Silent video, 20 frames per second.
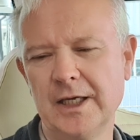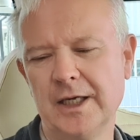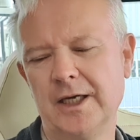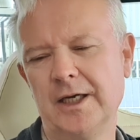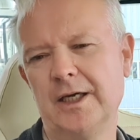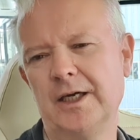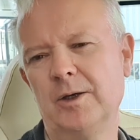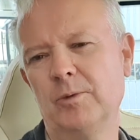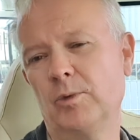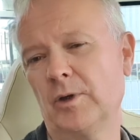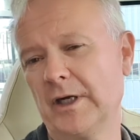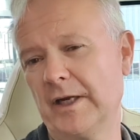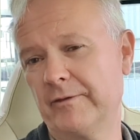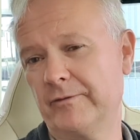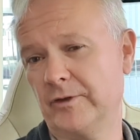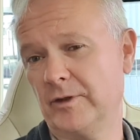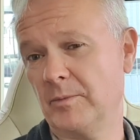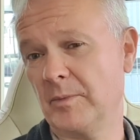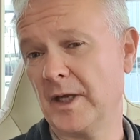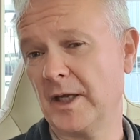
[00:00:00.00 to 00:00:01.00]

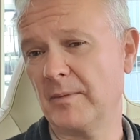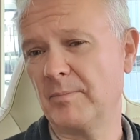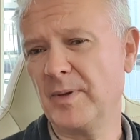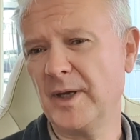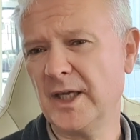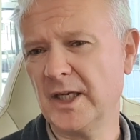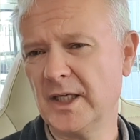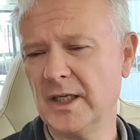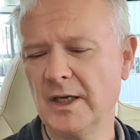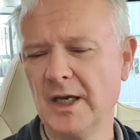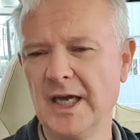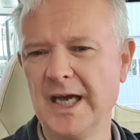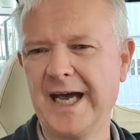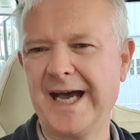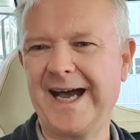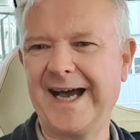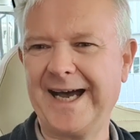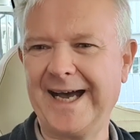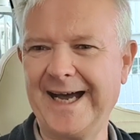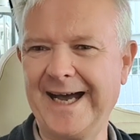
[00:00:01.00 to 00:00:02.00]
whatever it may be,
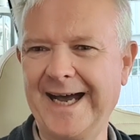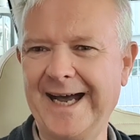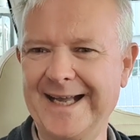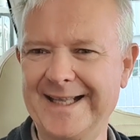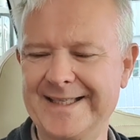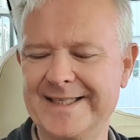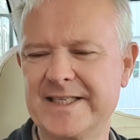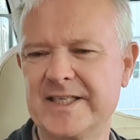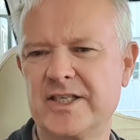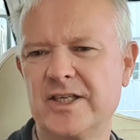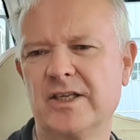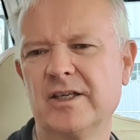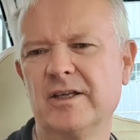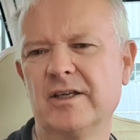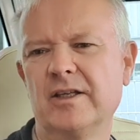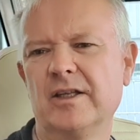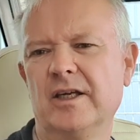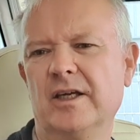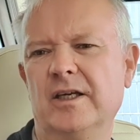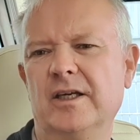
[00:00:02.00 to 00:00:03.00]
and
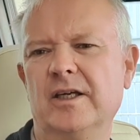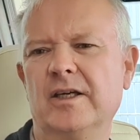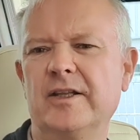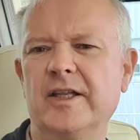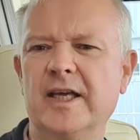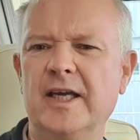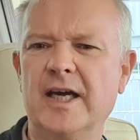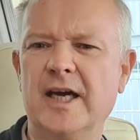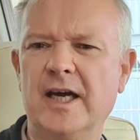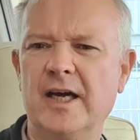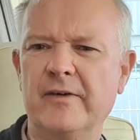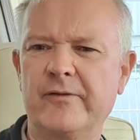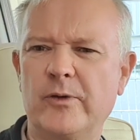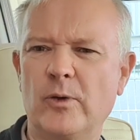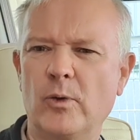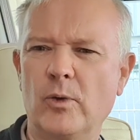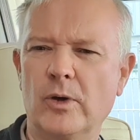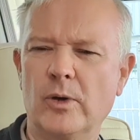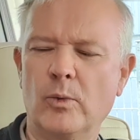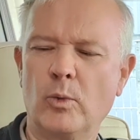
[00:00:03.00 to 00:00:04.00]
they have
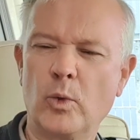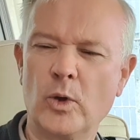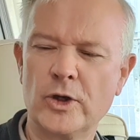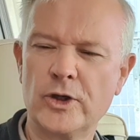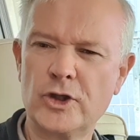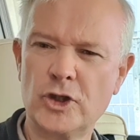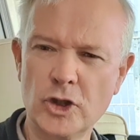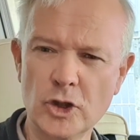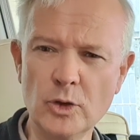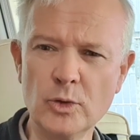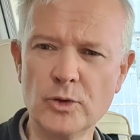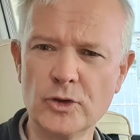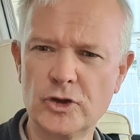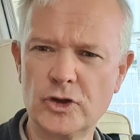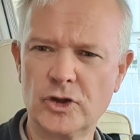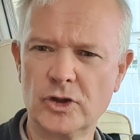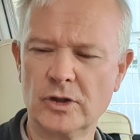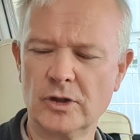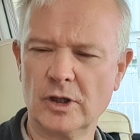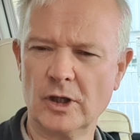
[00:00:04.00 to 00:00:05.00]

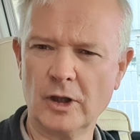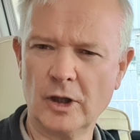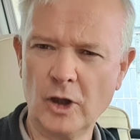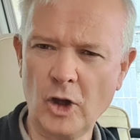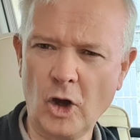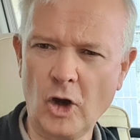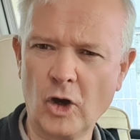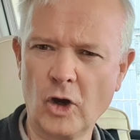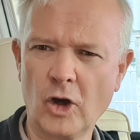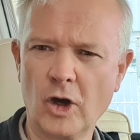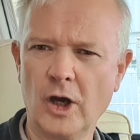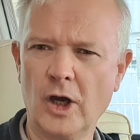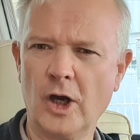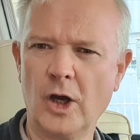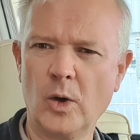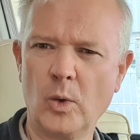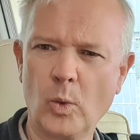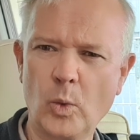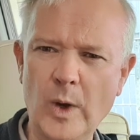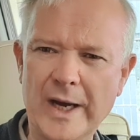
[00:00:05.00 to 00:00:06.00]
huge, long
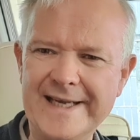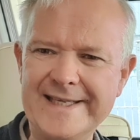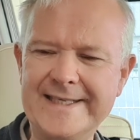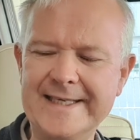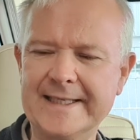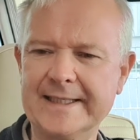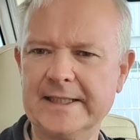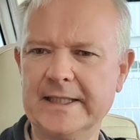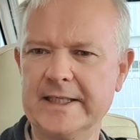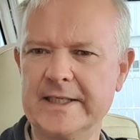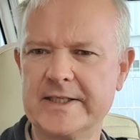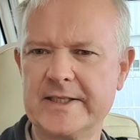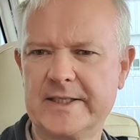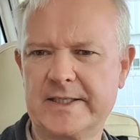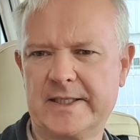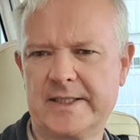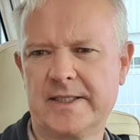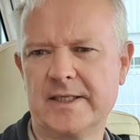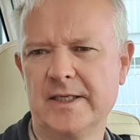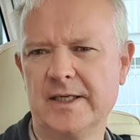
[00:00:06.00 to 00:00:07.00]
waiting
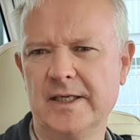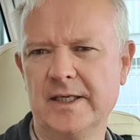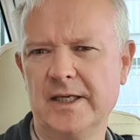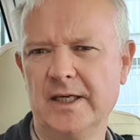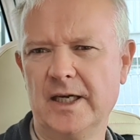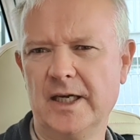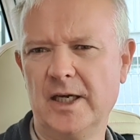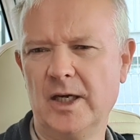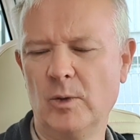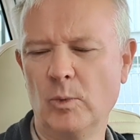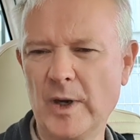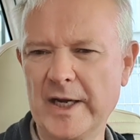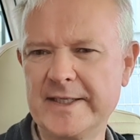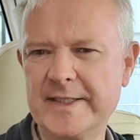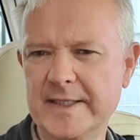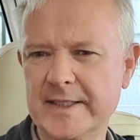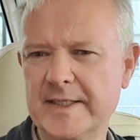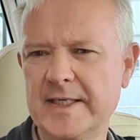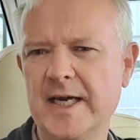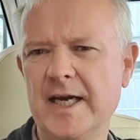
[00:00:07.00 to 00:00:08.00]
lists,
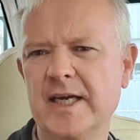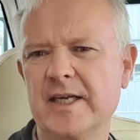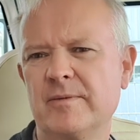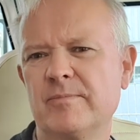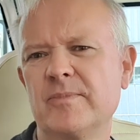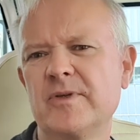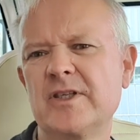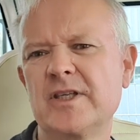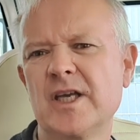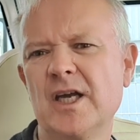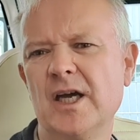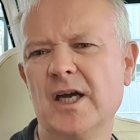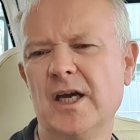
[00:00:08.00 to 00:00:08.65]
waiting times,